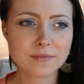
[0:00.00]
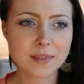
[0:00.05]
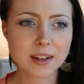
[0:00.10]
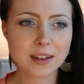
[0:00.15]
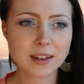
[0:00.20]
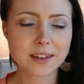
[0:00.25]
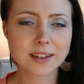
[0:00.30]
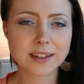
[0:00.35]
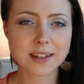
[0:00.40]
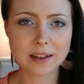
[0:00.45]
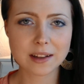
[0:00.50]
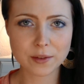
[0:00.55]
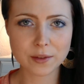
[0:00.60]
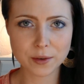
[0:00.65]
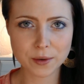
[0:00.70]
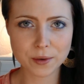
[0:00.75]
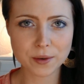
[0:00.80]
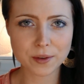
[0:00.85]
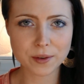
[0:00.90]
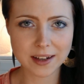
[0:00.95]
the silver
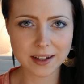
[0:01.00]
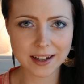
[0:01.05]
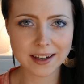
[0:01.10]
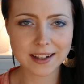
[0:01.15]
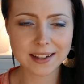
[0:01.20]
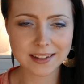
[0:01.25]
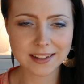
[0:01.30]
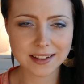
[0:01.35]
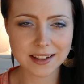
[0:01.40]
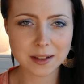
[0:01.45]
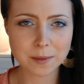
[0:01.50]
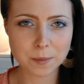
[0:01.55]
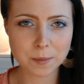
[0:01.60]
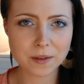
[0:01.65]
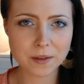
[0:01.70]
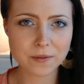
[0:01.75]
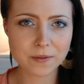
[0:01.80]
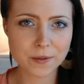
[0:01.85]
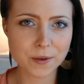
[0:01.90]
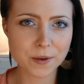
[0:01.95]
cord, like I said
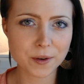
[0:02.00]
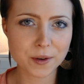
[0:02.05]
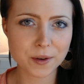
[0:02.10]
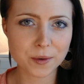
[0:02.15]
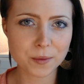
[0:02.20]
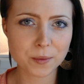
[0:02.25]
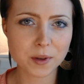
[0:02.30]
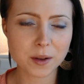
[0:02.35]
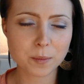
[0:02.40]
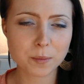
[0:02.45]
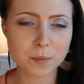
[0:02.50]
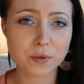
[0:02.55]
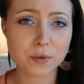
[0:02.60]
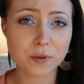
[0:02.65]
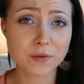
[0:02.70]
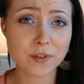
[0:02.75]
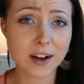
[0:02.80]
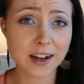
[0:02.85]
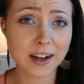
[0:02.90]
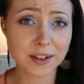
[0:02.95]
before, will
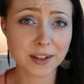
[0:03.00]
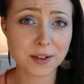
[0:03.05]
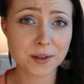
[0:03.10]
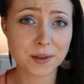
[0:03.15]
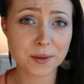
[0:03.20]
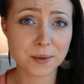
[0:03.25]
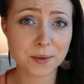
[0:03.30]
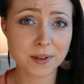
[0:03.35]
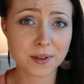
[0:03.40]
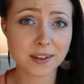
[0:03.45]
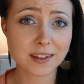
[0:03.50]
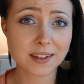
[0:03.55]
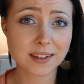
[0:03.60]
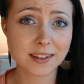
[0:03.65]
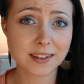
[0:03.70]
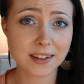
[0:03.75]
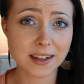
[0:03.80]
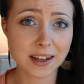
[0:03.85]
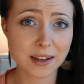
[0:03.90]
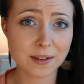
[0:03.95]
provide you with a
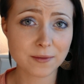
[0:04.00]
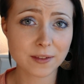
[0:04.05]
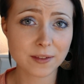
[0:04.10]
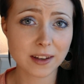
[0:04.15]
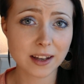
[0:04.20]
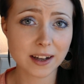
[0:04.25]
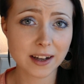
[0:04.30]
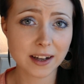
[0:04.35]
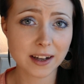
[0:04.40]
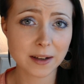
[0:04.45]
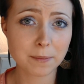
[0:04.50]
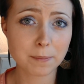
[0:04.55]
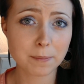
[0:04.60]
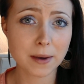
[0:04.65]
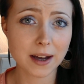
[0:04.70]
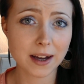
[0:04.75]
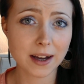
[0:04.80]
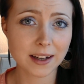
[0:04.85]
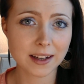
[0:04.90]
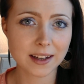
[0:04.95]
safe line
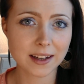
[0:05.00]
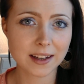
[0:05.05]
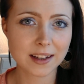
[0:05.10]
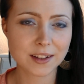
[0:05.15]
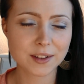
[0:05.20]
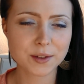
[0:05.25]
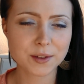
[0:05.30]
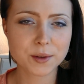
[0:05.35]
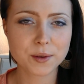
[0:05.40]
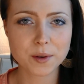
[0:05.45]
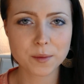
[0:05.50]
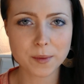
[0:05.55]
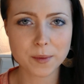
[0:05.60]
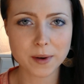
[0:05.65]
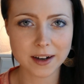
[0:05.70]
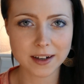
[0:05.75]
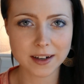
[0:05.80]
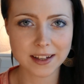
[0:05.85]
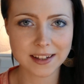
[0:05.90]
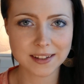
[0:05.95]
back to your
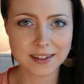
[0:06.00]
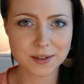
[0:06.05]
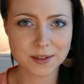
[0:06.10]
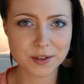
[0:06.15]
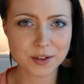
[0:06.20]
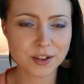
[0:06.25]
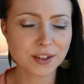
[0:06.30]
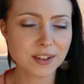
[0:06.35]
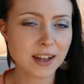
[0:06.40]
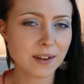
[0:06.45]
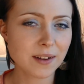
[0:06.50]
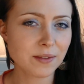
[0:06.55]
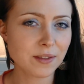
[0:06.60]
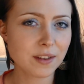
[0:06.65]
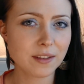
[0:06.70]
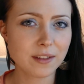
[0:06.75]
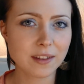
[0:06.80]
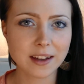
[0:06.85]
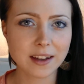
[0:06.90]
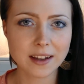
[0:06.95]
body. So you just have to
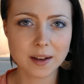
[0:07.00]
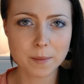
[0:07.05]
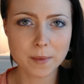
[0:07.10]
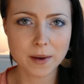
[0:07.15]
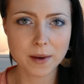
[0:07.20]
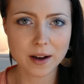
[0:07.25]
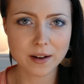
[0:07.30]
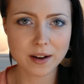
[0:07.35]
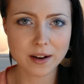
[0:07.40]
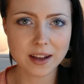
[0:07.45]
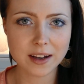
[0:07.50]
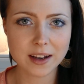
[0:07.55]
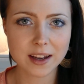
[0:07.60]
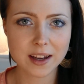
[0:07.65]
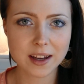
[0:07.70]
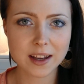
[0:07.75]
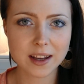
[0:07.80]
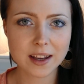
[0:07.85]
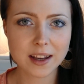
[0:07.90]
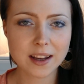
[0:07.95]
think about it
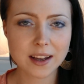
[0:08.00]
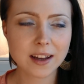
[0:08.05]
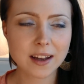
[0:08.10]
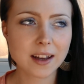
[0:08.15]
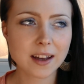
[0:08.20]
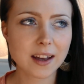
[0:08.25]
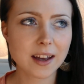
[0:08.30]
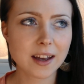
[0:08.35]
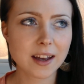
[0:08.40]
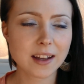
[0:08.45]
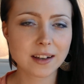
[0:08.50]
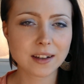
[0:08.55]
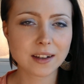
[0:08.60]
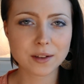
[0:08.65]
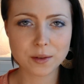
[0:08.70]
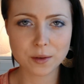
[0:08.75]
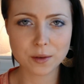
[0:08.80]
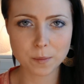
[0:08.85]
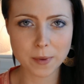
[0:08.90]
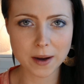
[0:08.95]
and
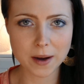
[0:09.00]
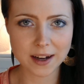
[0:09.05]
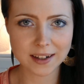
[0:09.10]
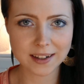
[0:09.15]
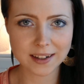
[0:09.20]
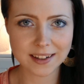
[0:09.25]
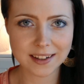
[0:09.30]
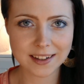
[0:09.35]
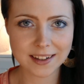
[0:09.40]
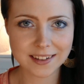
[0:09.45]
you're back.